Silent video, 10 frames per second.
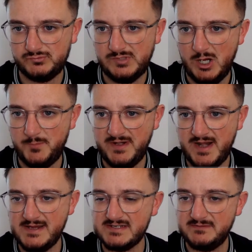That would be
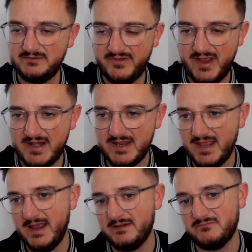nice, to be fair. And
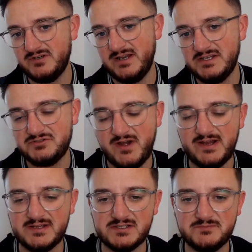again, knee
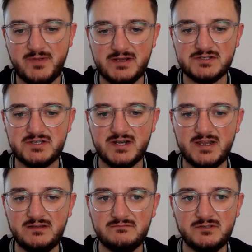strikers on the bench
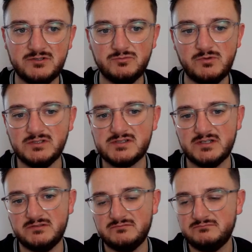tonight. No
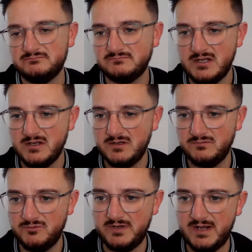Wilson.
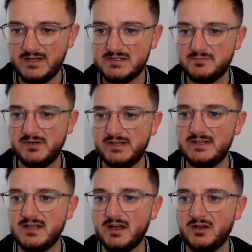Would be nice to play
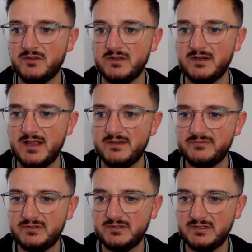Isak on the
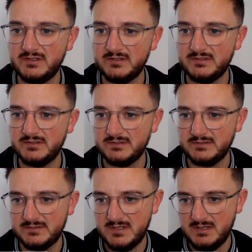left.
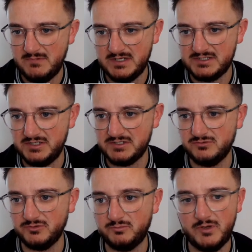Man City's
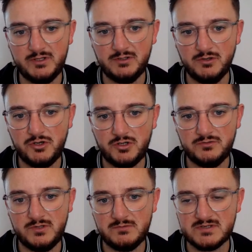goals weren't luck.
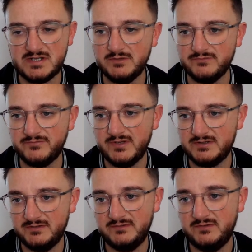They were
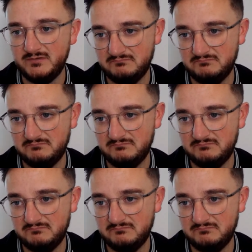self-inflicted.